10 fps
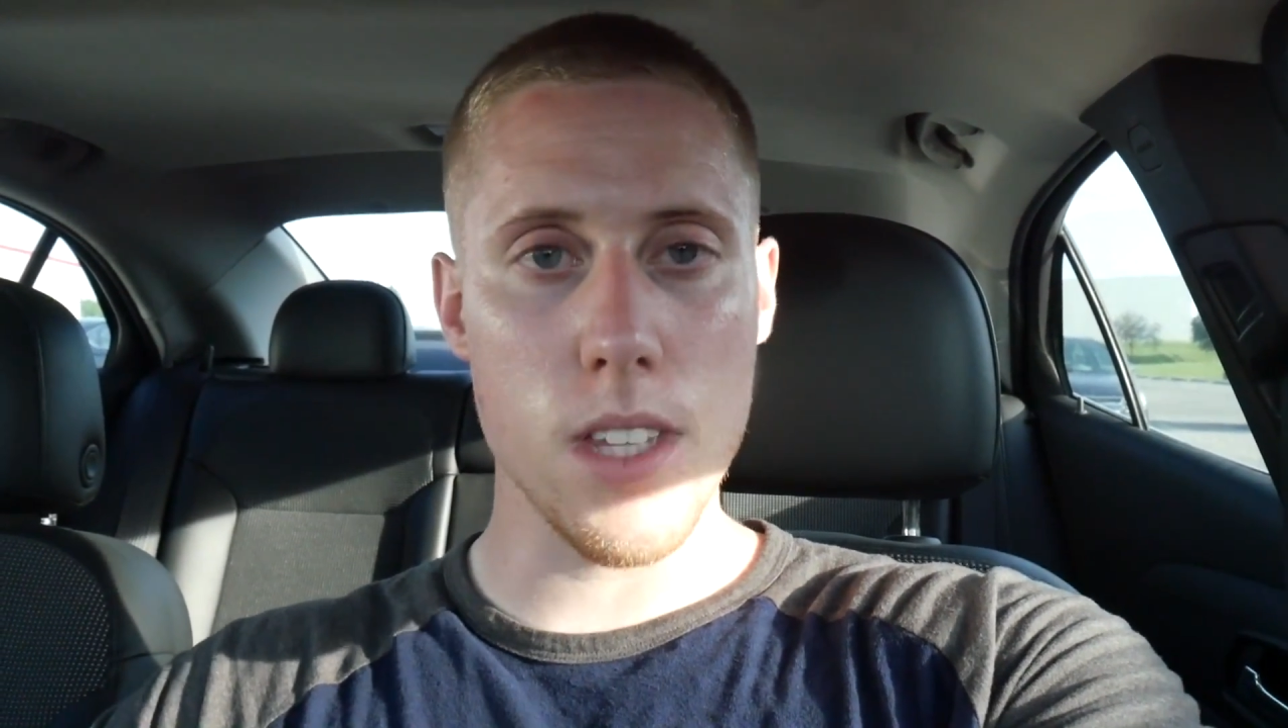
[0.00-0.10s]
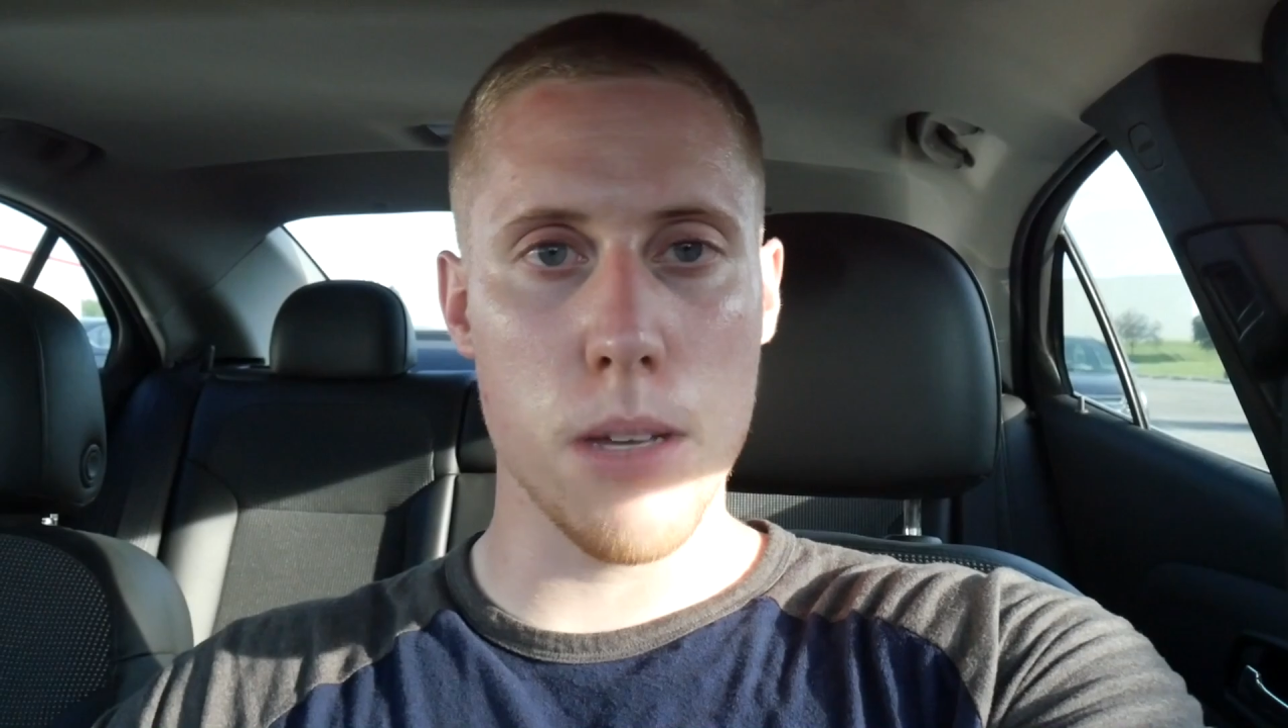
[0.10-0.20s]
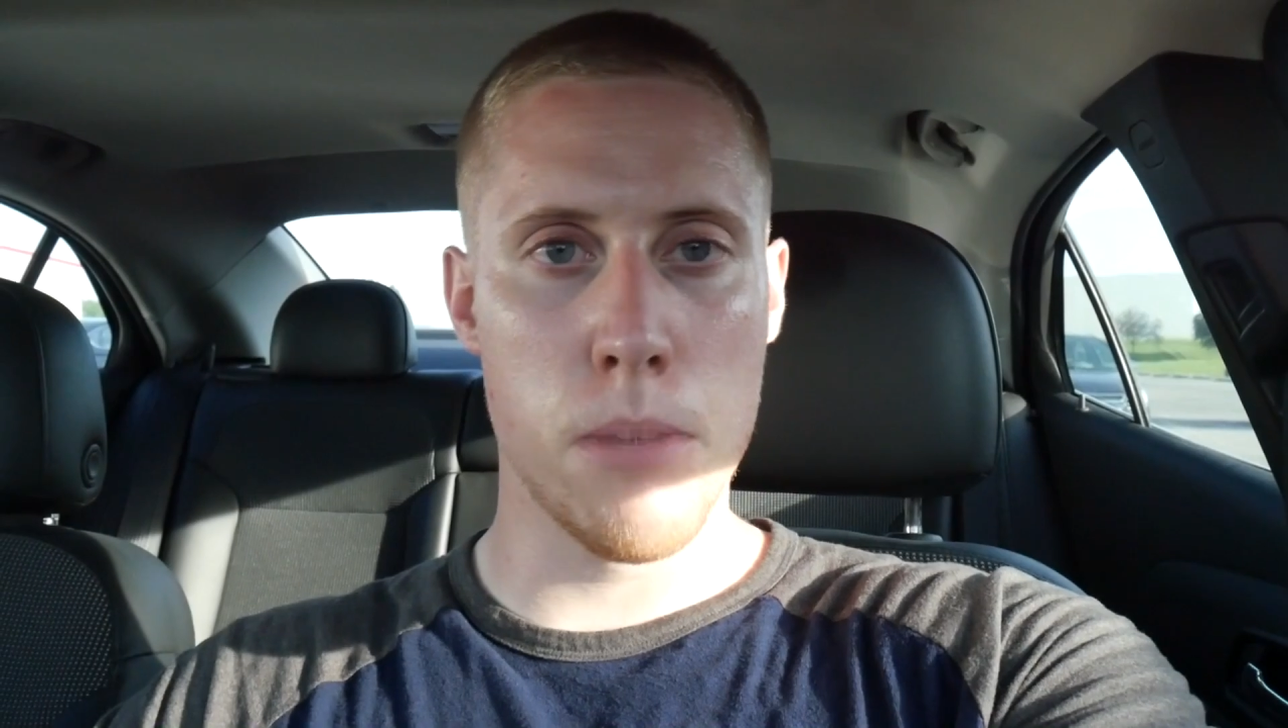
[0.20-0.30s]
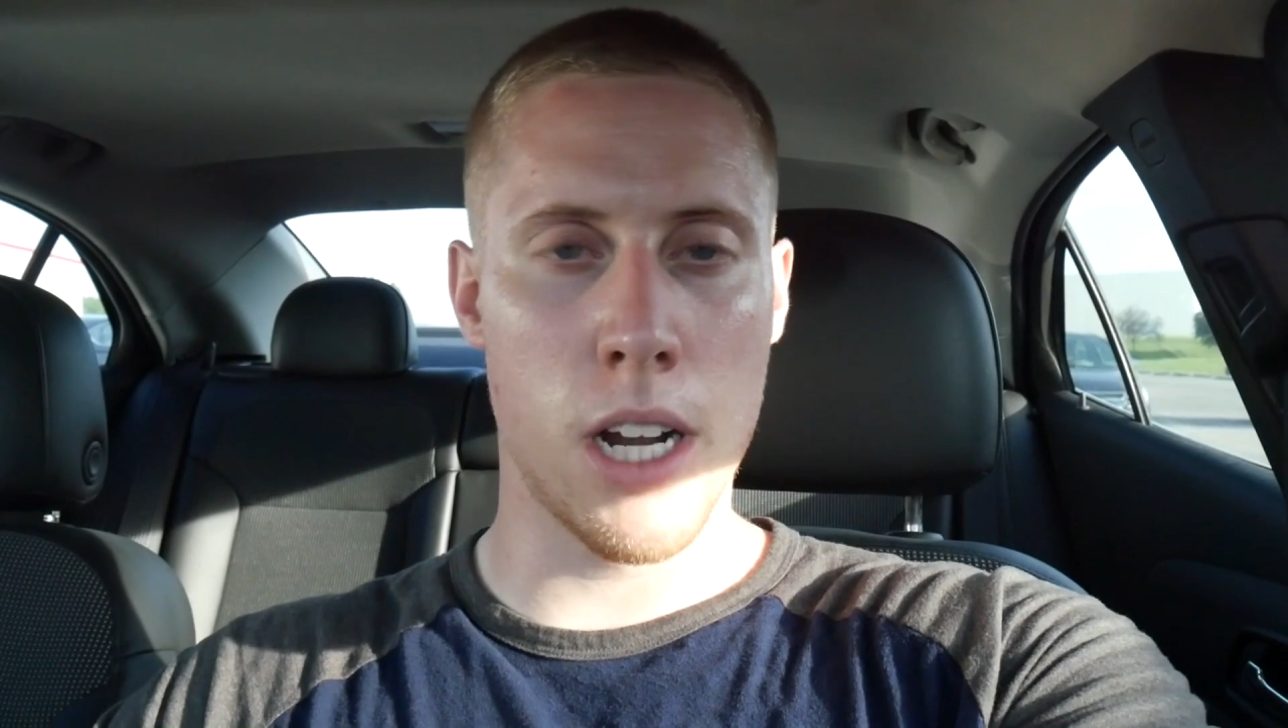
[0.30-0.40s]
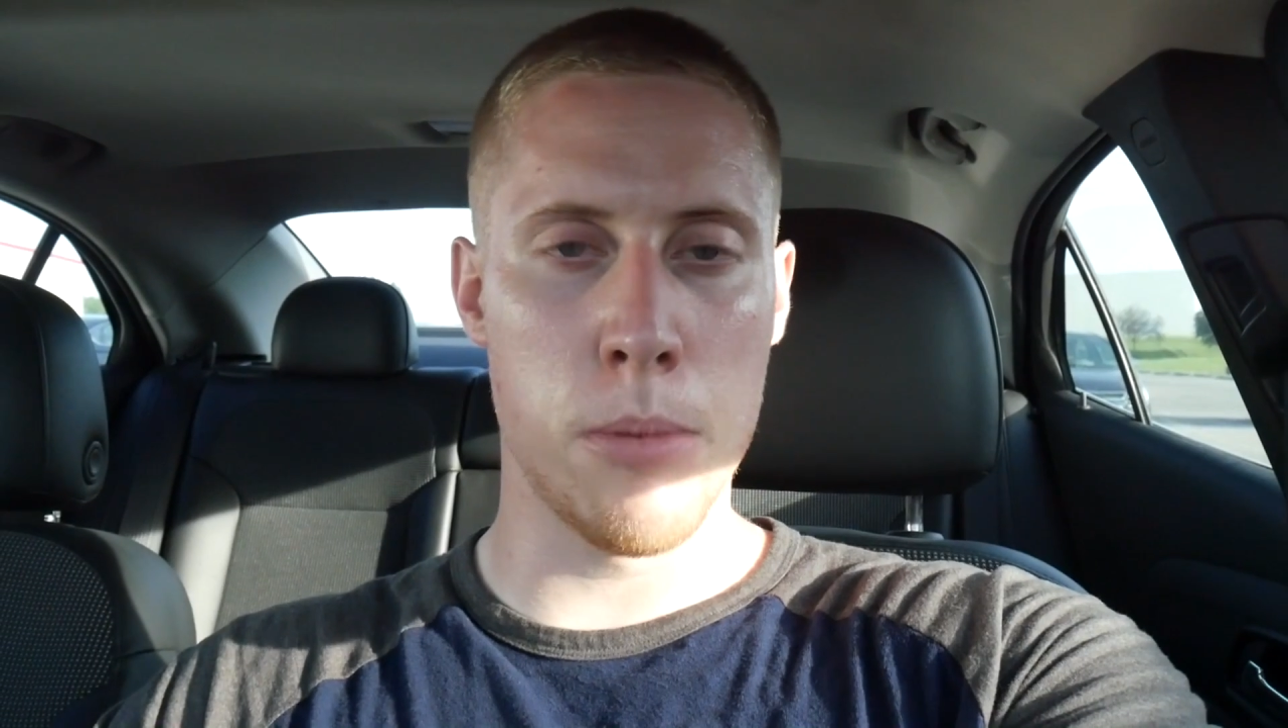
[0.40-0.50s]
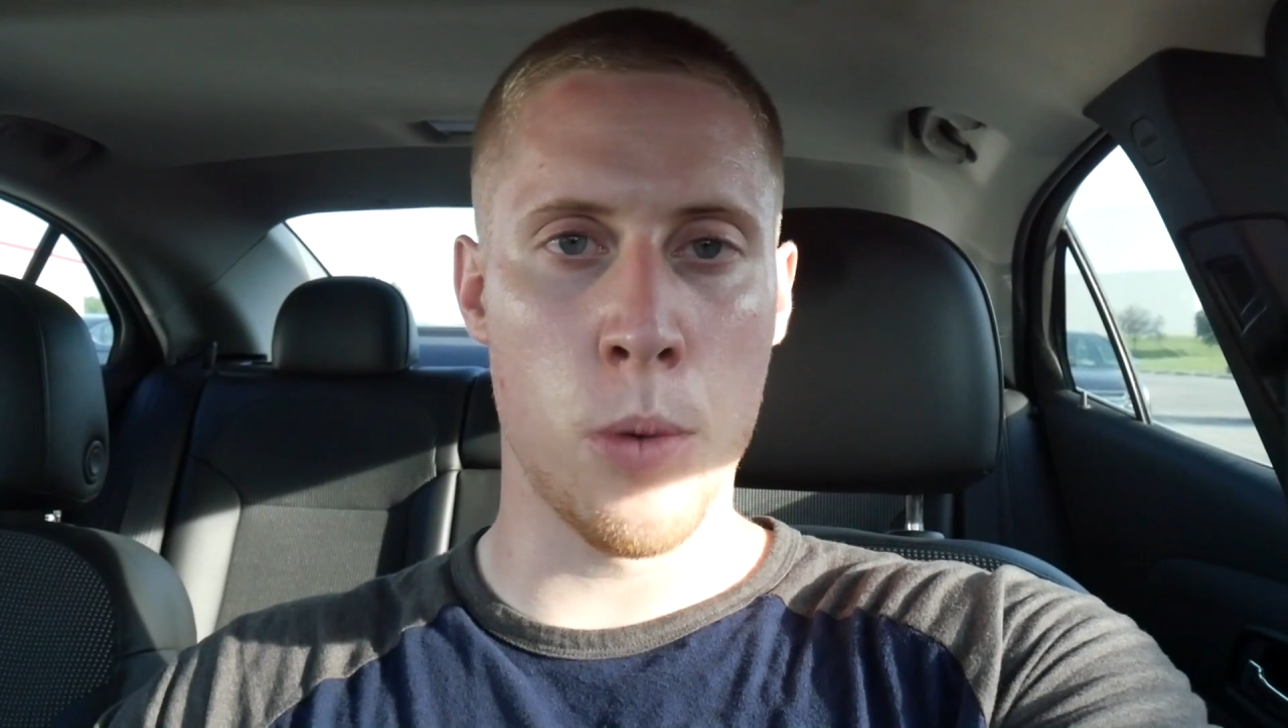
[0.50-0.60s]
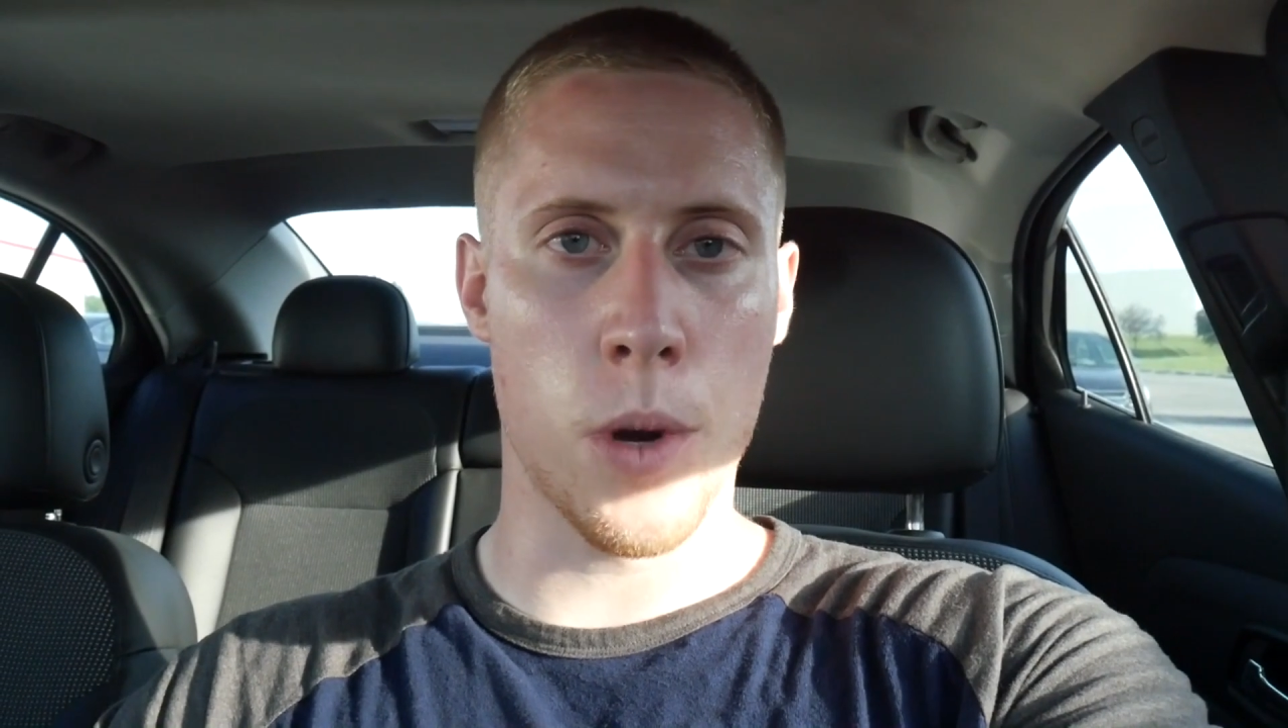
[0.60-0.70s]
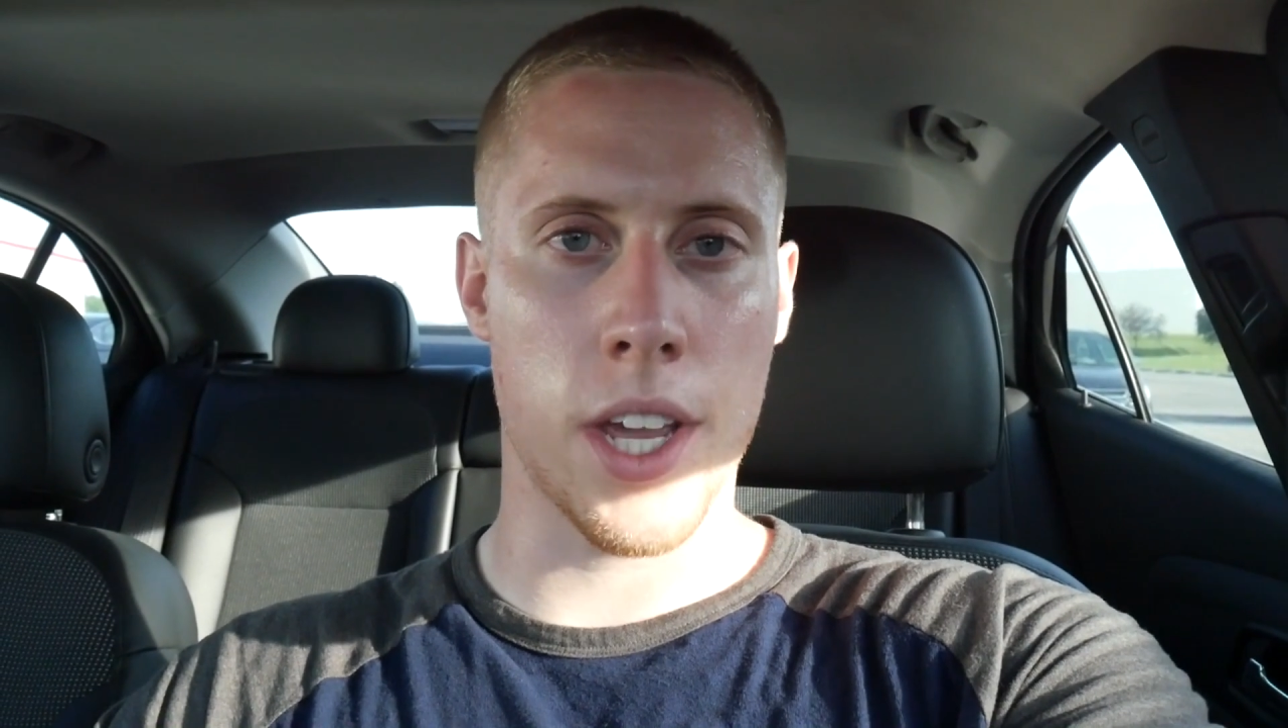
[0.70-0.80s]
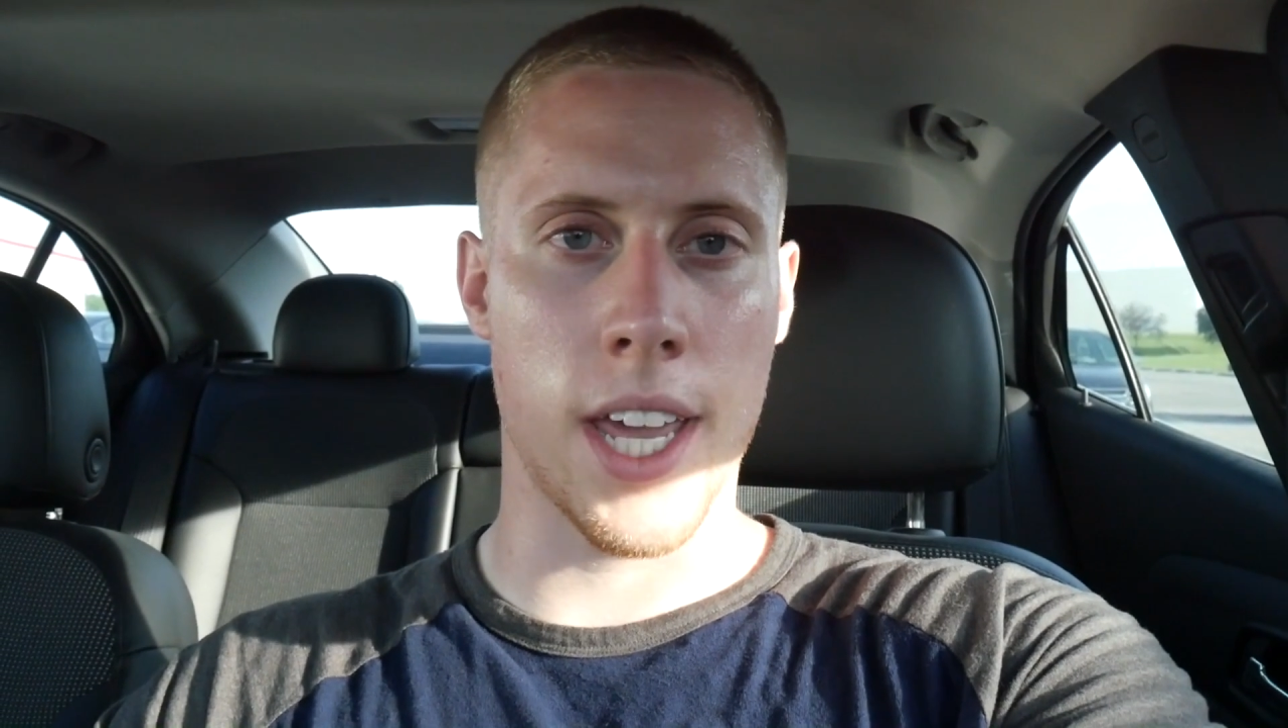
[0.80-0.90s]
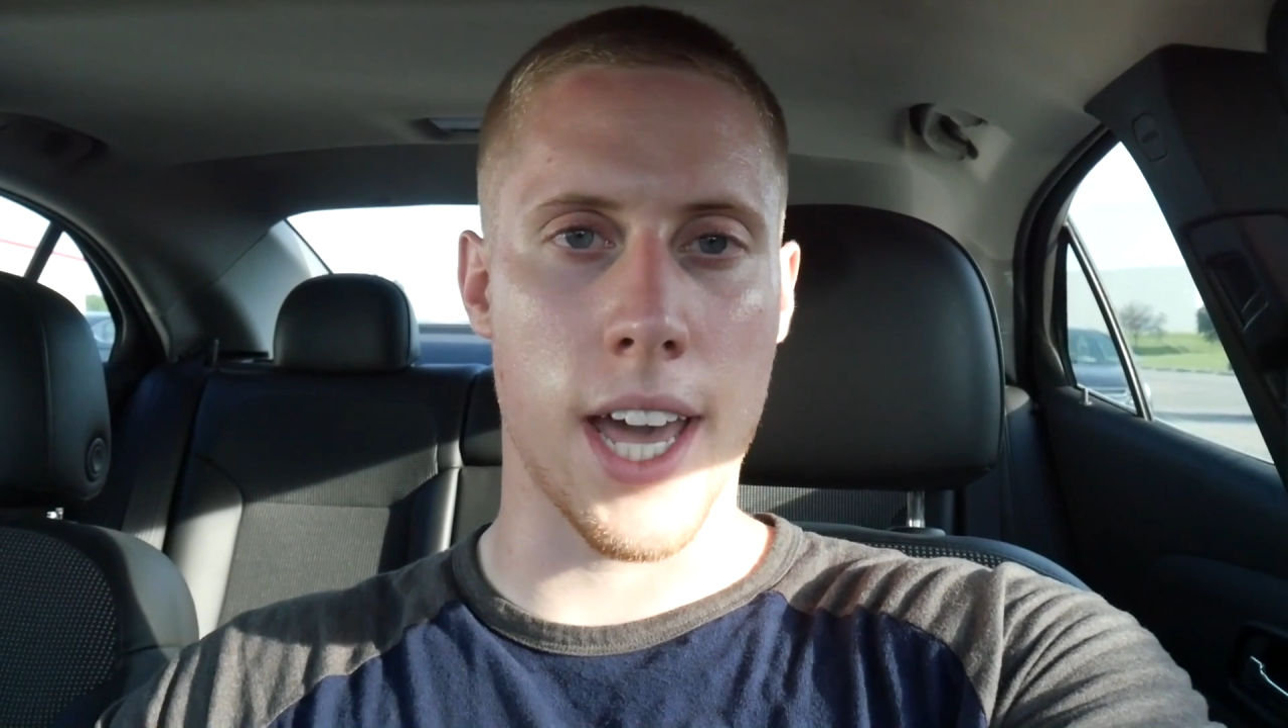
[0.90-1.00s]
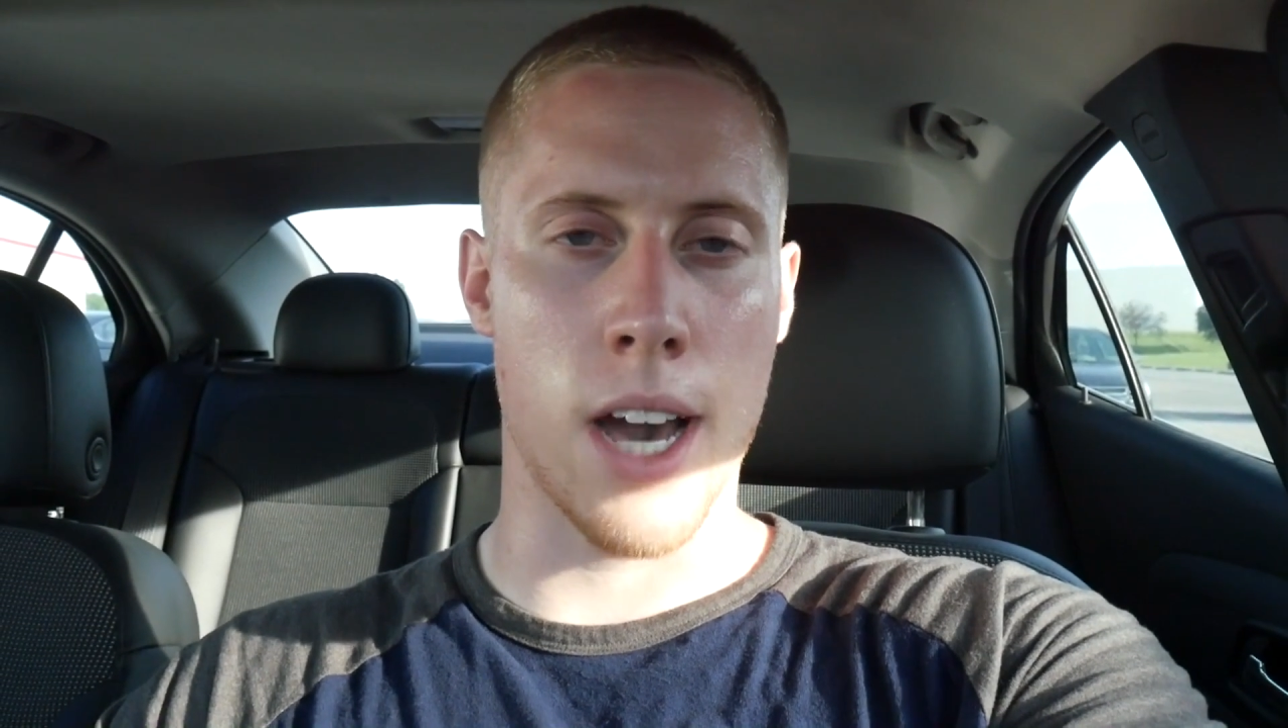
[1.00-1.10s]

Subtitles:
but I'll be working